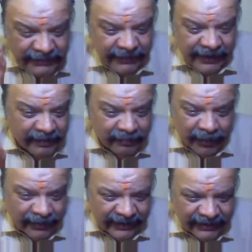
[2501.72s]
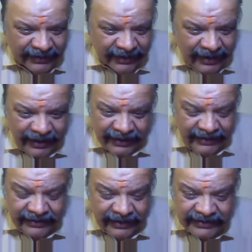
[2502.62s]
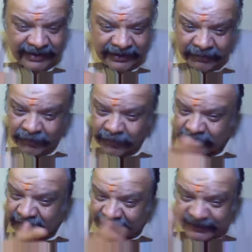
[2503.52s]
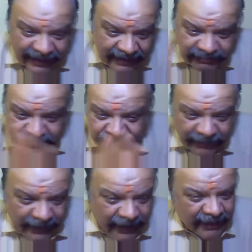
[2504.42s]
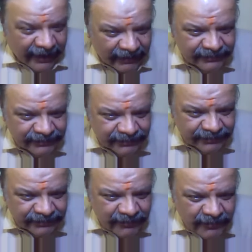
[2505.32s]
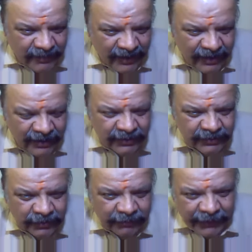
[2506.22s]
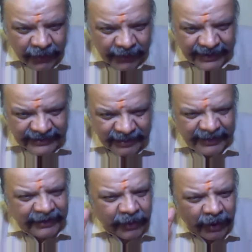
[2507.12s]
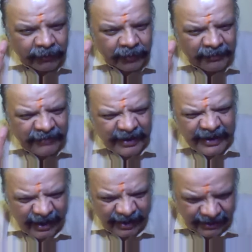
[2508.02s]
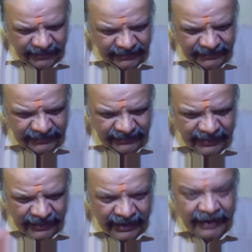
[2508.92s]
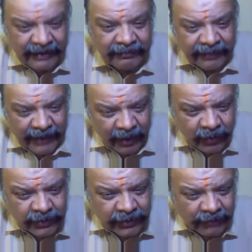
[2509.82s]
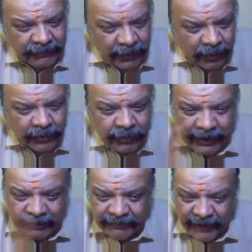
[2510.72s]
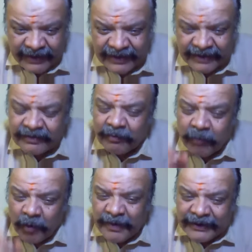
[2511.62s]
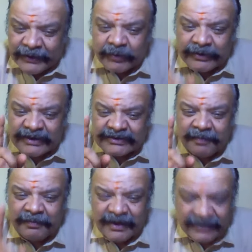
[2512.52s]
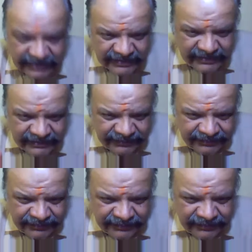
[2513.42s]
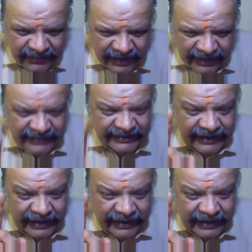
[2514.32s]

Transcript: very important. It doesn't give you the entire phenomena. So when you are examining, you have to be very alert. Prakrut or Vikrut, you can find it the moment you touch the pulse. It is an